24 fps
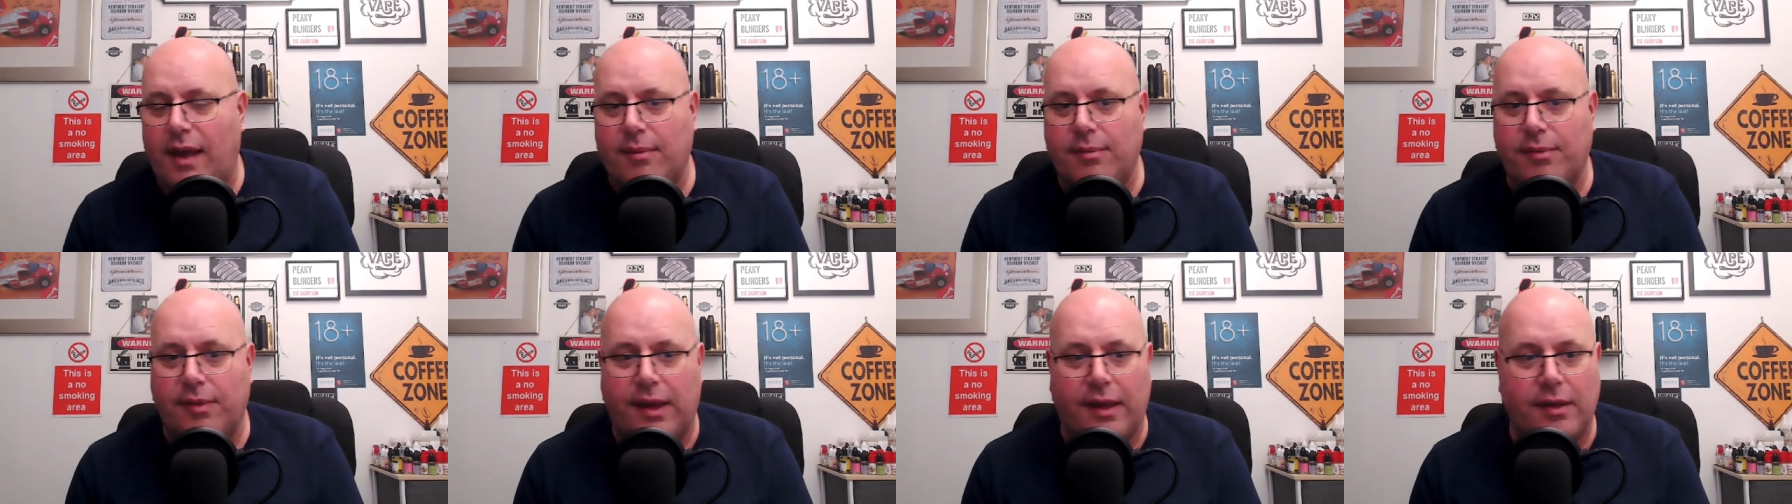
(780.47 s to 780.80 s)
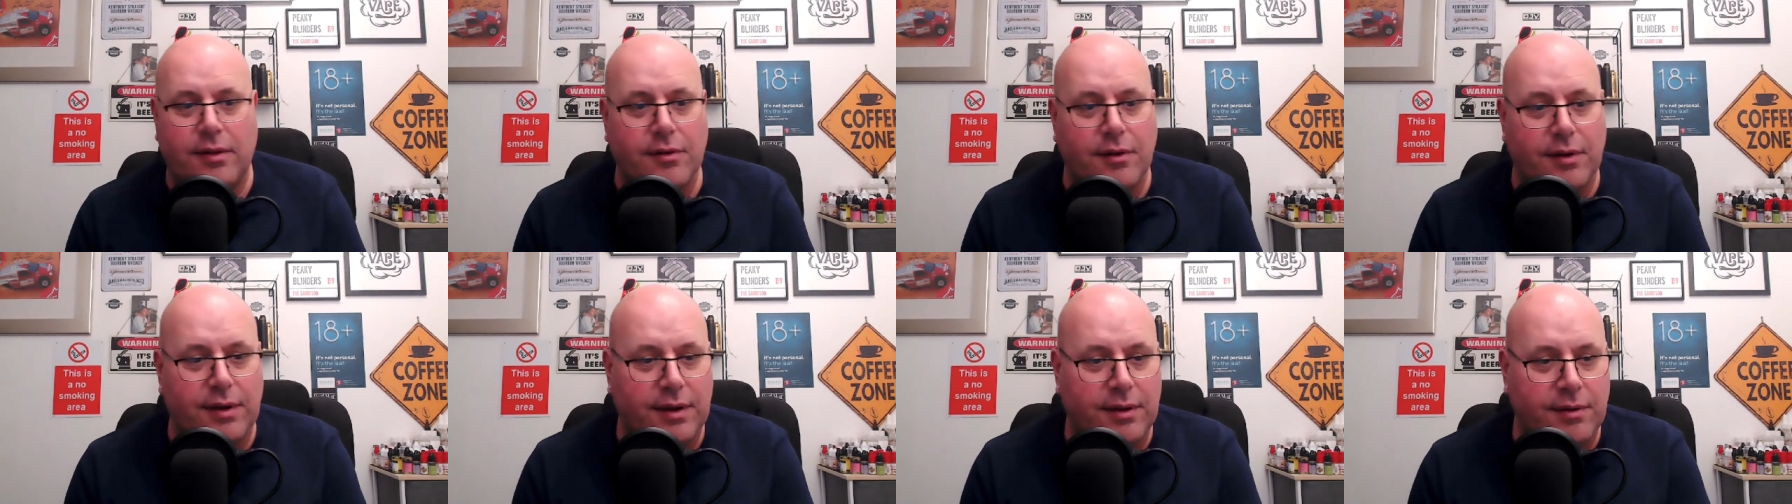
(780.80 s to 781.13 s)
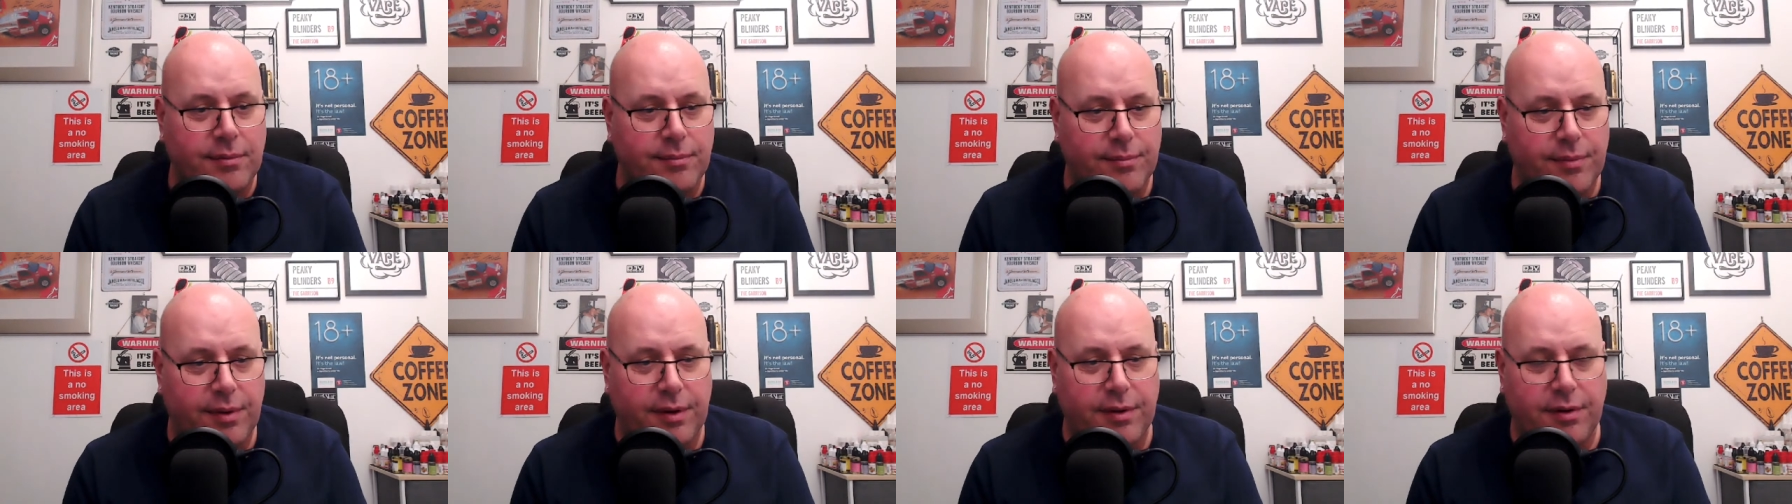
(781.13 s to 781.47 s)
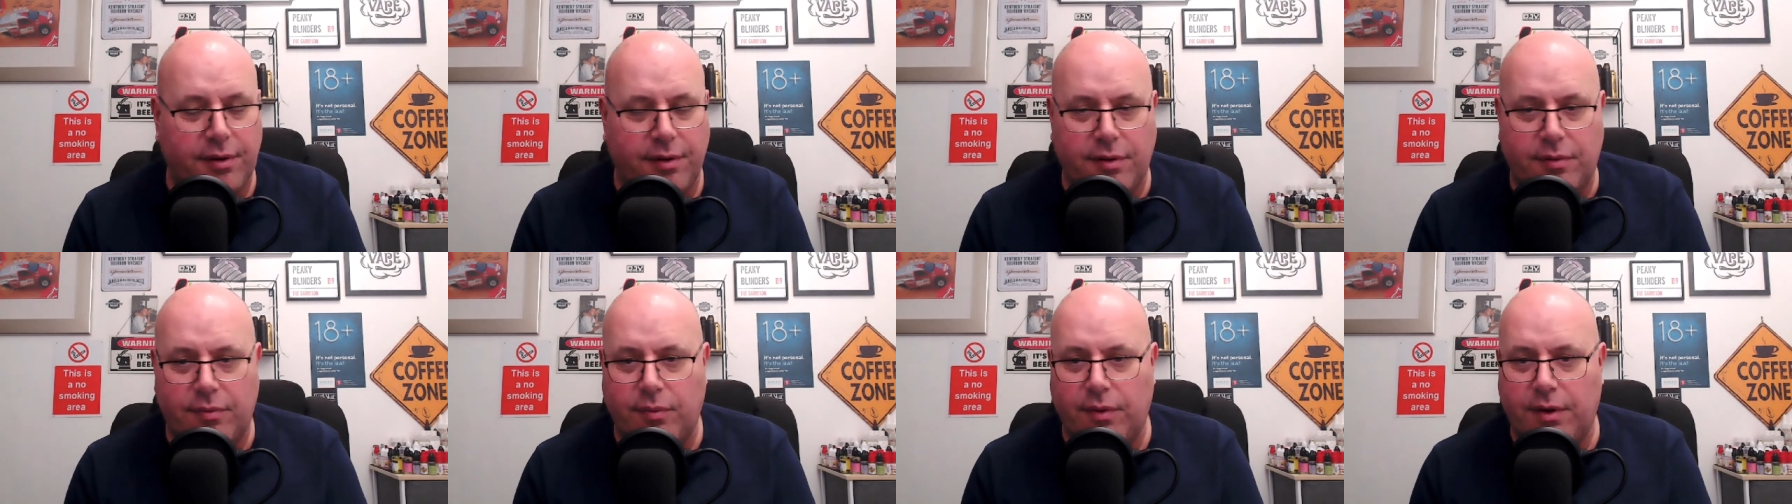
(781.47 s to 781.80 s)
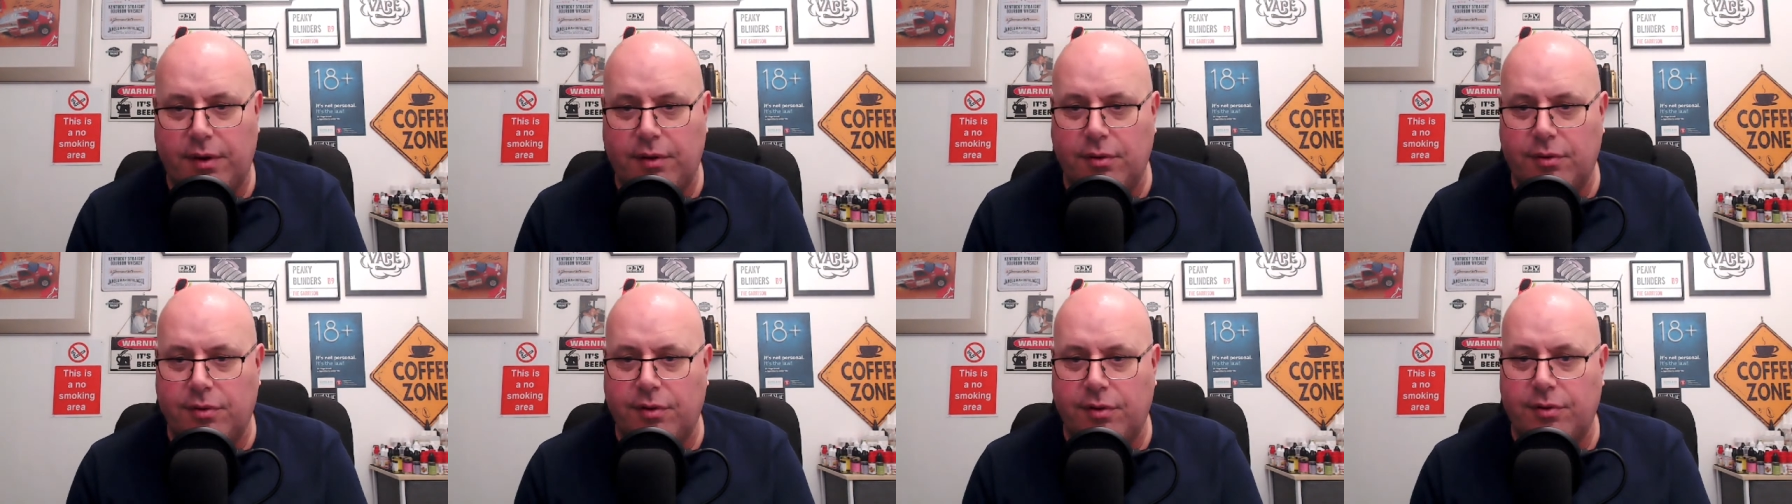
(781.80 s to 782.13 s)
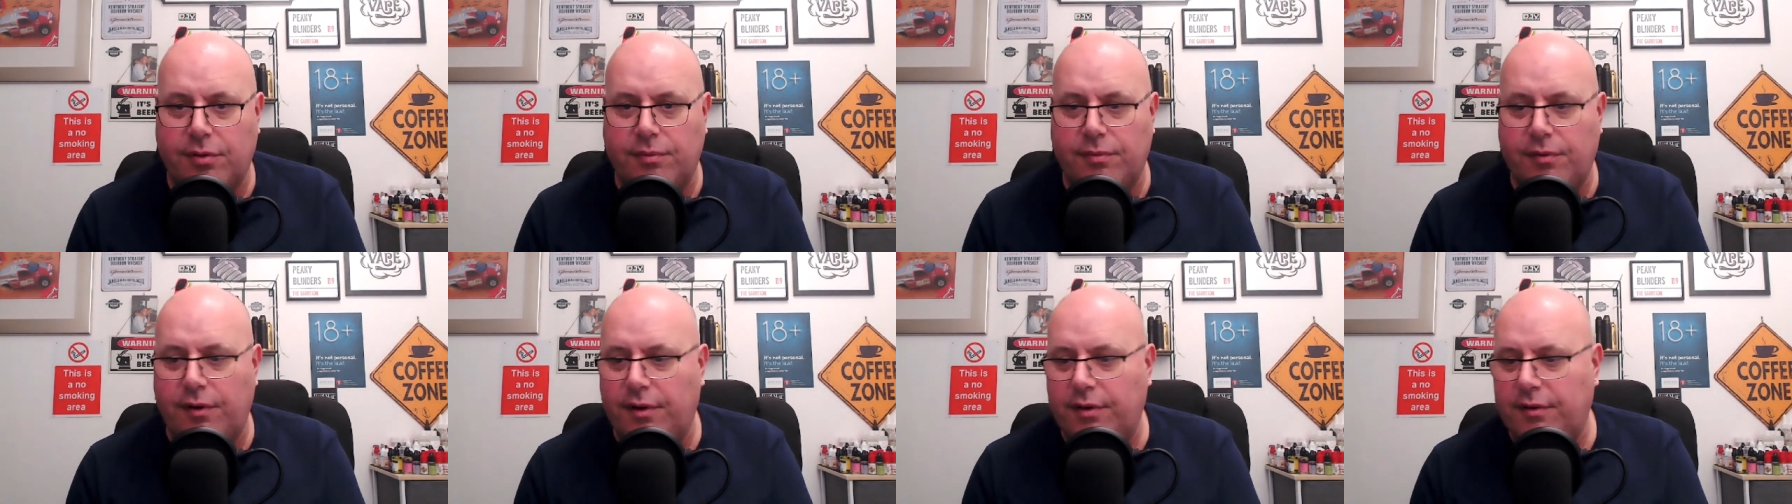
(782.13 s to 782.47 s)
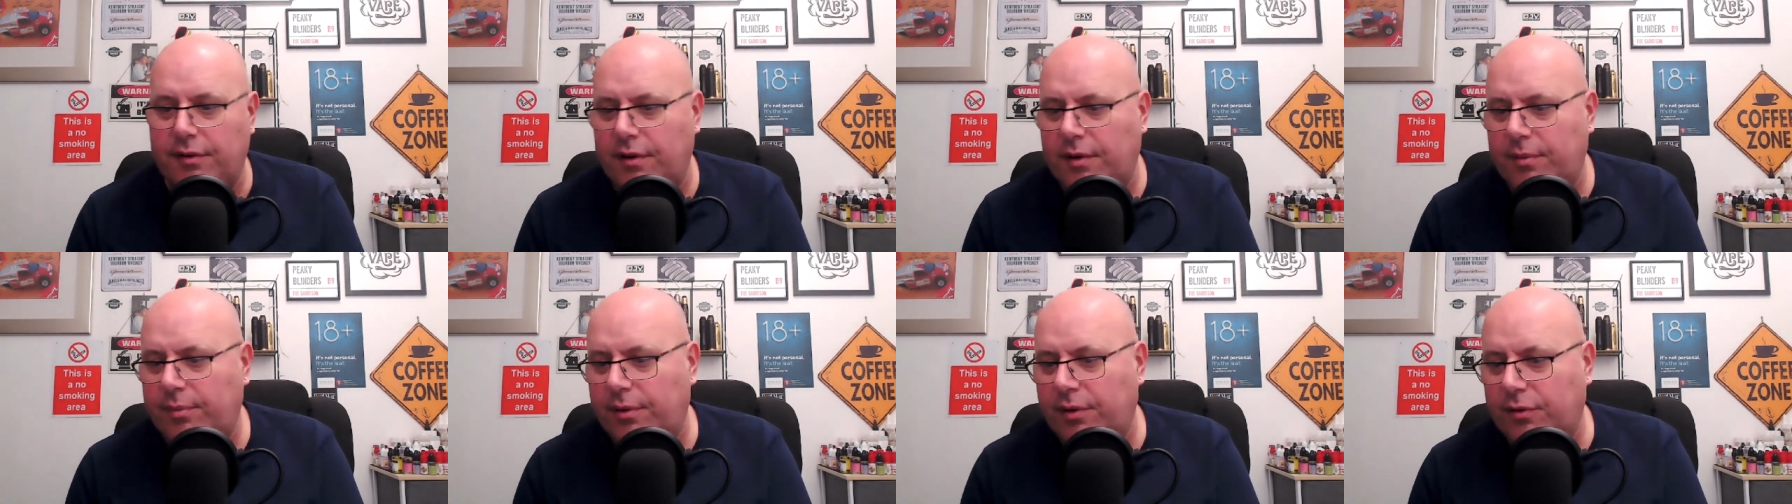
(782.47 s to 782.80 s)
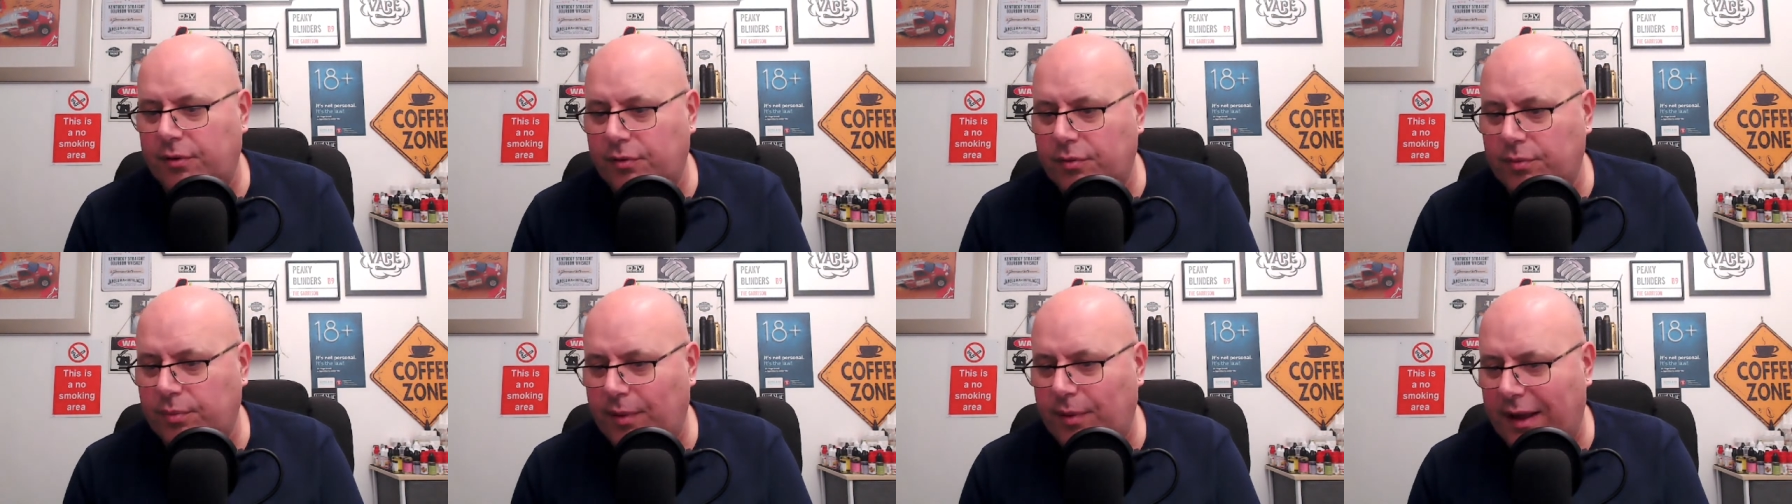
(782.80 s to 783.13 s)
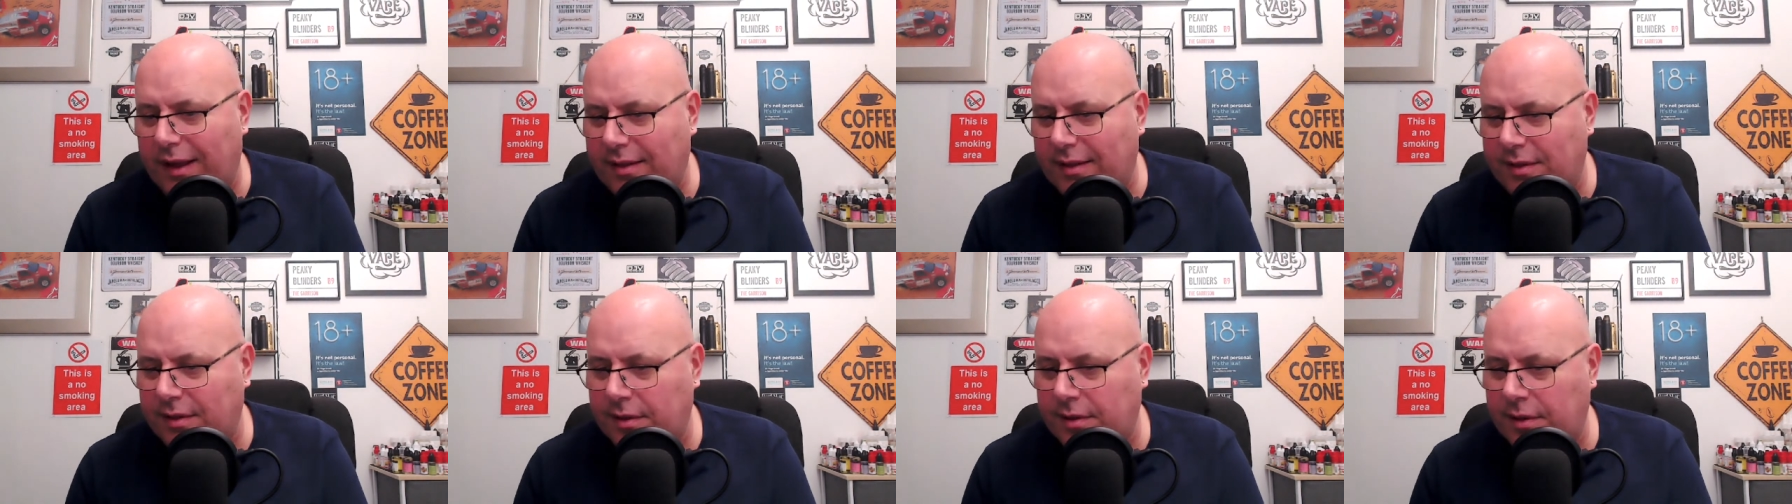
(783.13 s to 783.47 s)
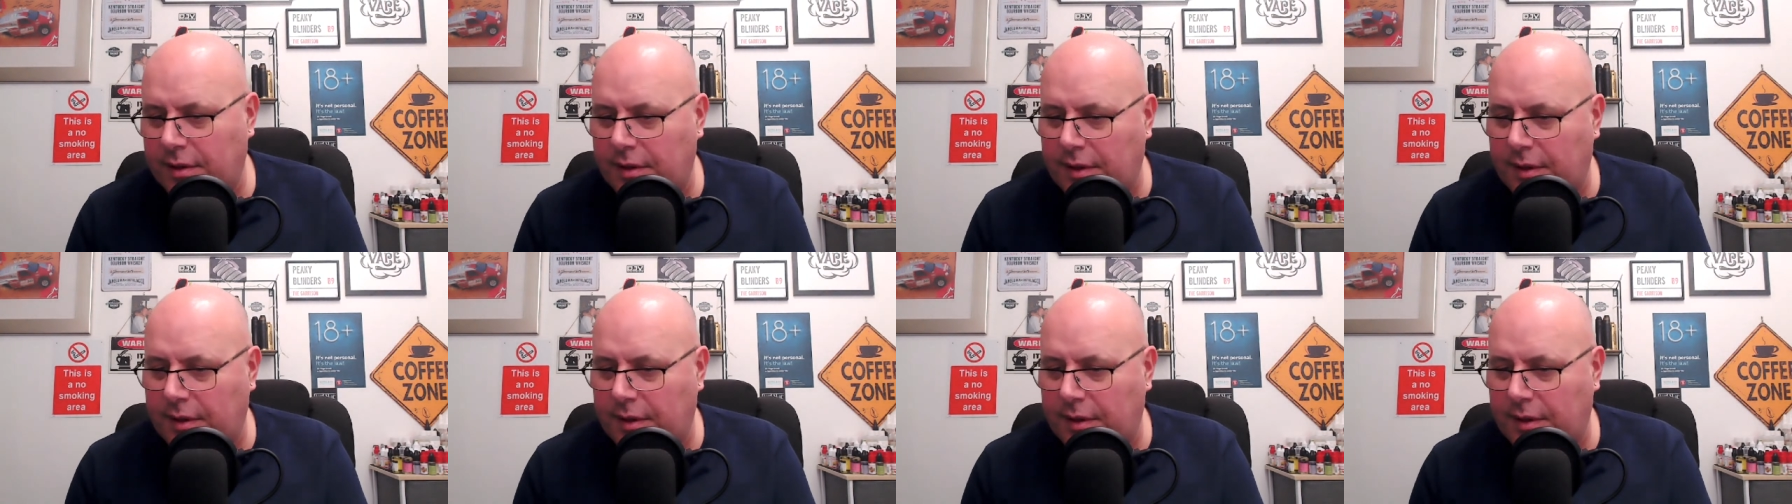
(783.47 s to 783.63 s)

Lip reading: things on here, because we go to some very, very beautiful places.